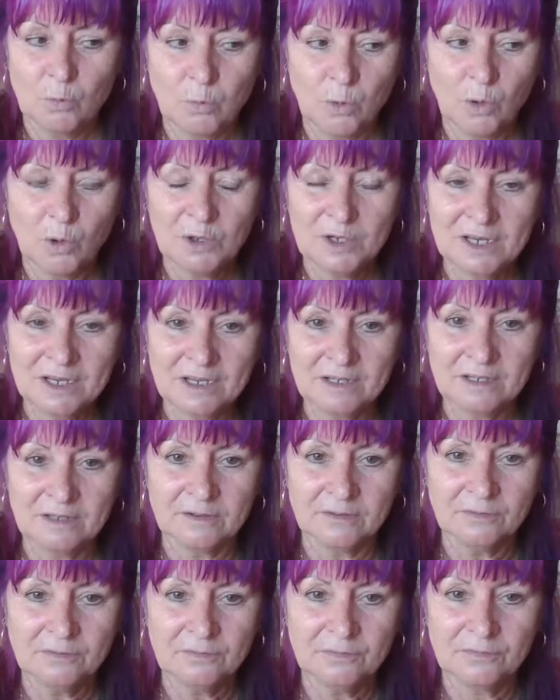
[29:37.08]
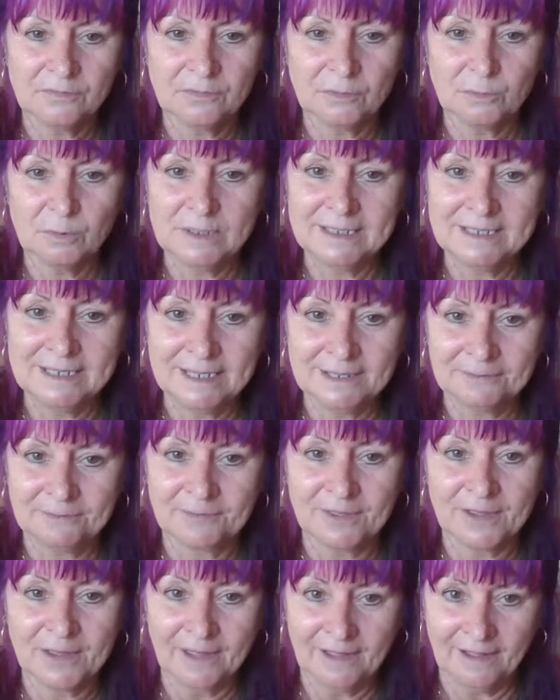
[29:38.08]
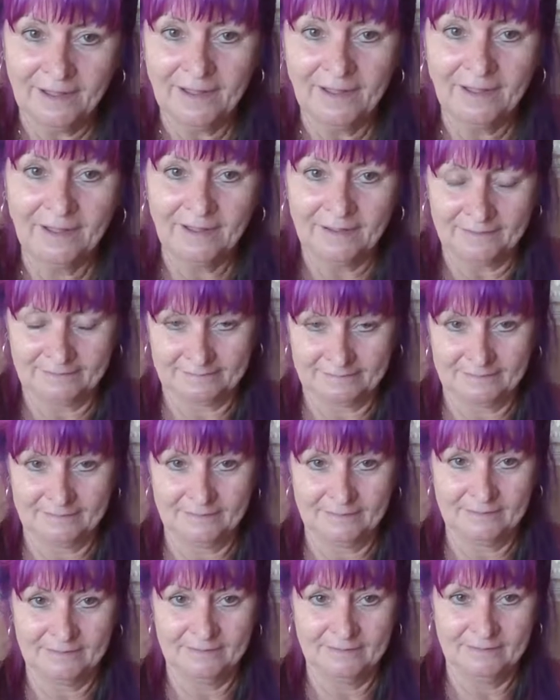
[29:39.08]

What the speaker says: What if we let the heart